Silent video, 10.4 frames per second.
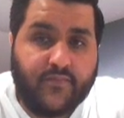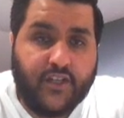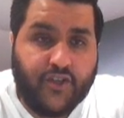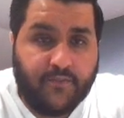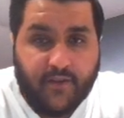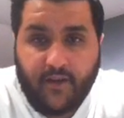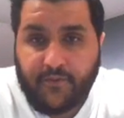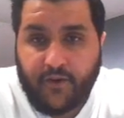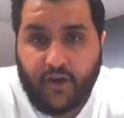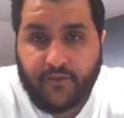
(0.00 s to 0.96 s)
triple
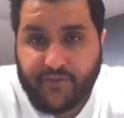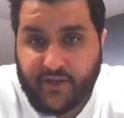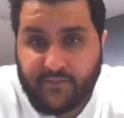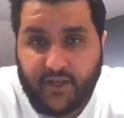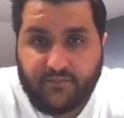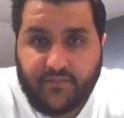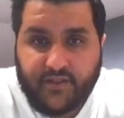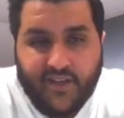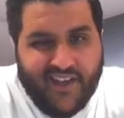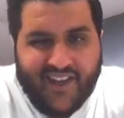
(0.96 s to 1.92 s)
up on
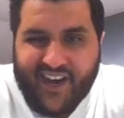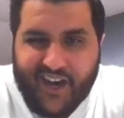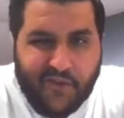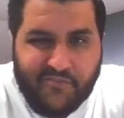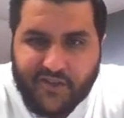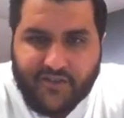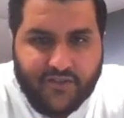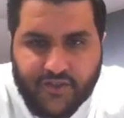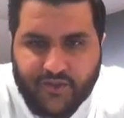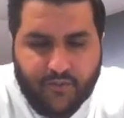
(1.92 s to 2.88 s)
premiums. I'm not too
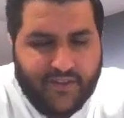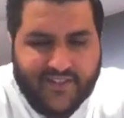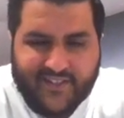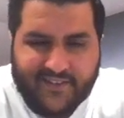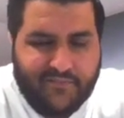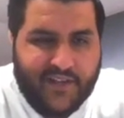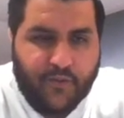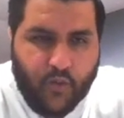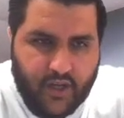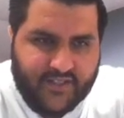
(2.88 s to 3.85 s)
sure whether the template
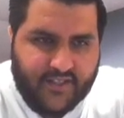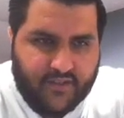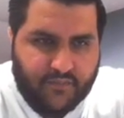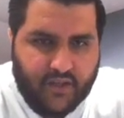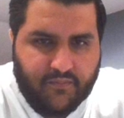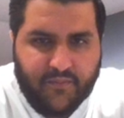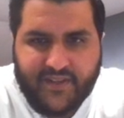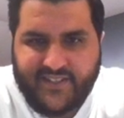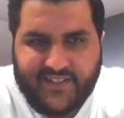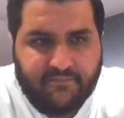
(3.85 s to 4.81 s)
works at the moment
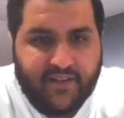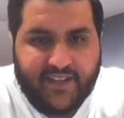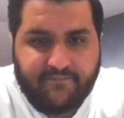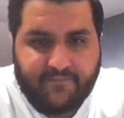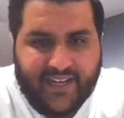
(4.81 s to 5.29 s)
because the template